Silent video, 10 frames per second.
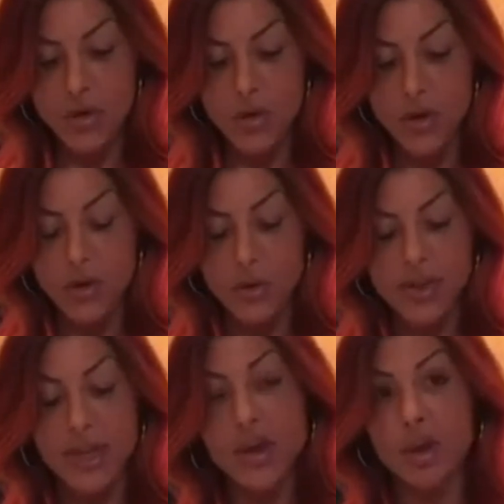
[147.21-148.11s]
or
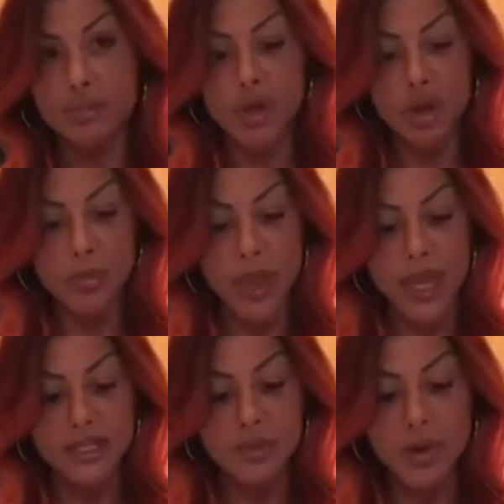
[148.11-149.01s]
what they call milk
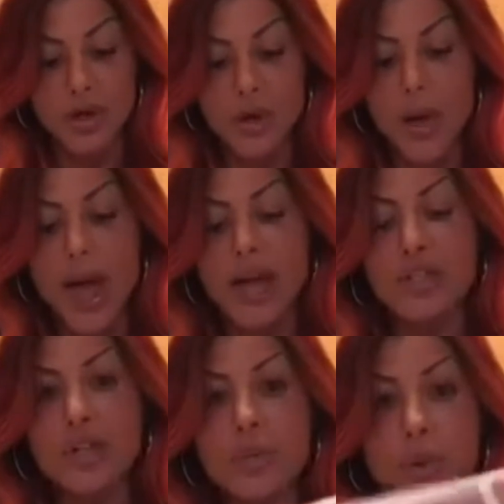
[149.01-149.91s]
bags, where you
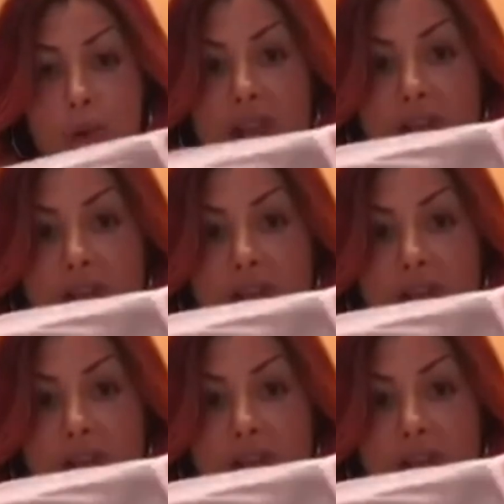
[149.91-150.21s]
actually put